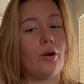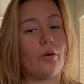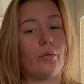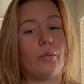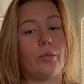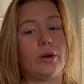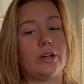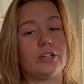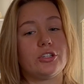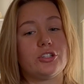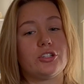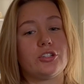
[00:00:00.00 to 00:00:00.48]

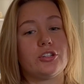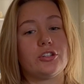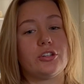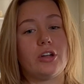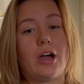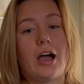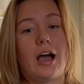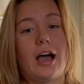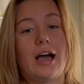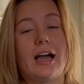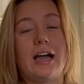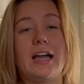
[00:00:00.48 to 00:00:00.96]
which
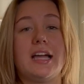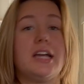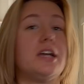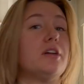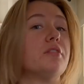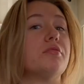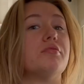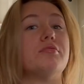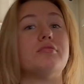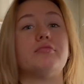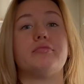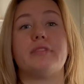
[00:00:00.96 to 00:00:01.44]

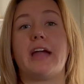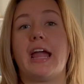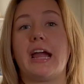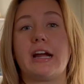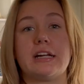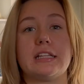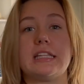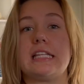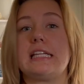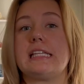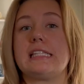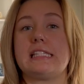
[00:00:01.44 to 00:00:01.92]
I
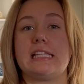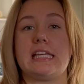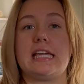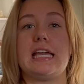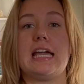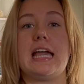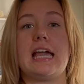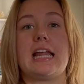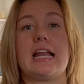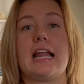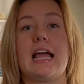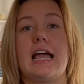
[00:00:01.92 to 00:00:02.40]
rarely
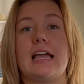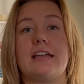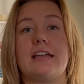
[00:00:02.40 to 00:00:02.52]
see, and I